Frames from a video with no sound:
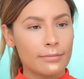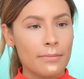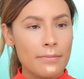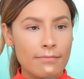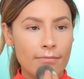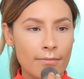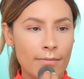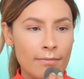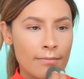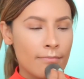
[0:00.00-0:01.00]
So we're gonna
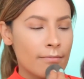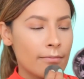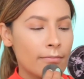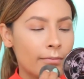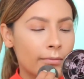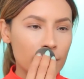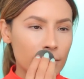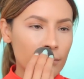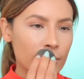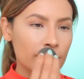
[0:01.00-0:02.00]
highlight the chin,
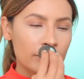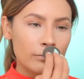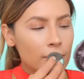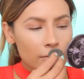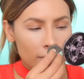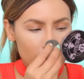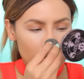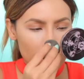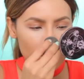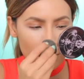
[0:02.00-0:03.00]
the Cupid's
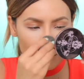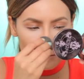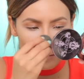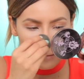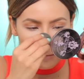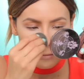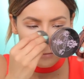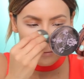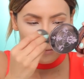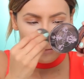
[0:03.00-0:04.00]
bow, and the tip of the
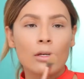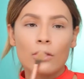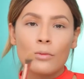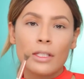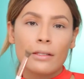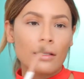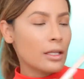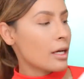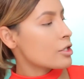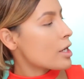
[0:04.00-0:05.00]
nose. So I'm just gonna set
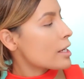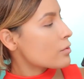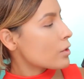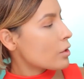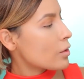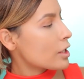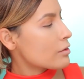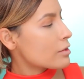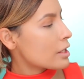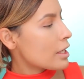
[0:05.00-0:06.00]
the under eyes really quick
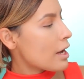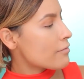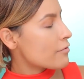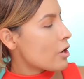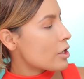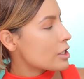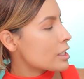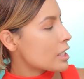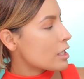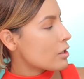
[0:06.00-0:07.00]
using the Kat Von
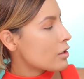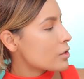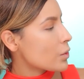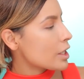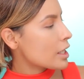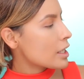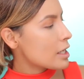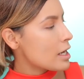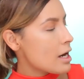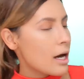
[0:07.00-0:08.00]
D contour
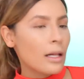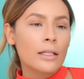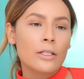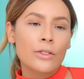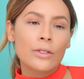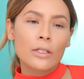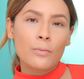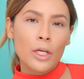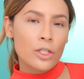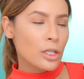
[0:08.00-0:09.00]
kit. I like to use this
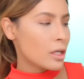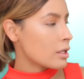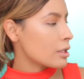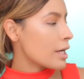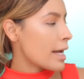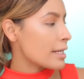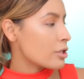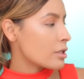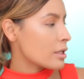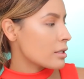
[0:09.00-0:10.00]
peachy color and
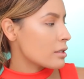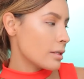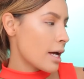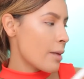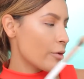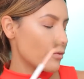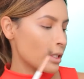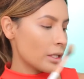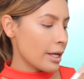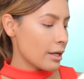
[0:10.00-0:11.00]
just a dab of
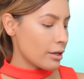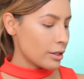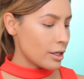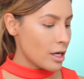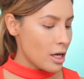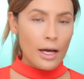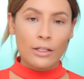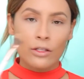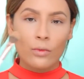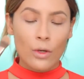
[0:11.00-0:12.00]
this light color
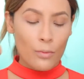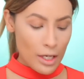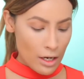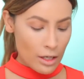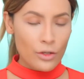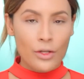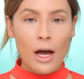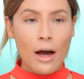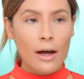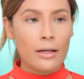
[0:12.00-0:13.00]
and sweep it under the
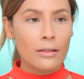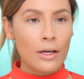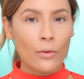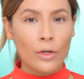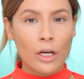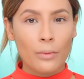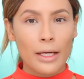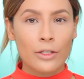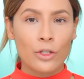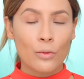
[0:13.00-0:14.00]
eyes. I don't wanna
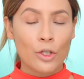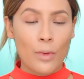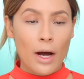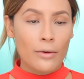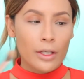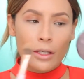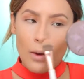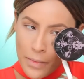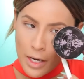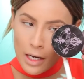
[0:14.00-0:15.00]
apply too much
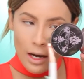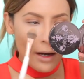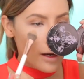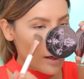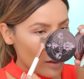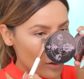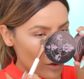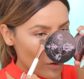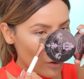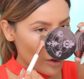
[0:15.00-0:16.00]
powder, but I
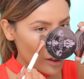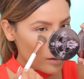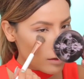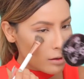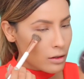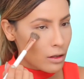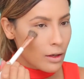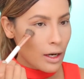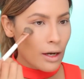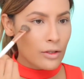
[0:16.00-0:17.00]
do crease, so
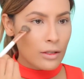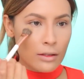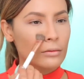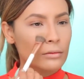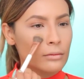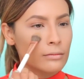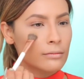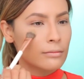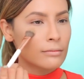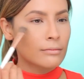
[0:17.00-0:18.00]
I have to set
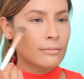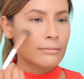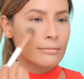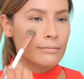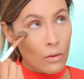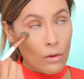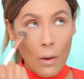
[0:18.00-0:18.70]
the under eyes.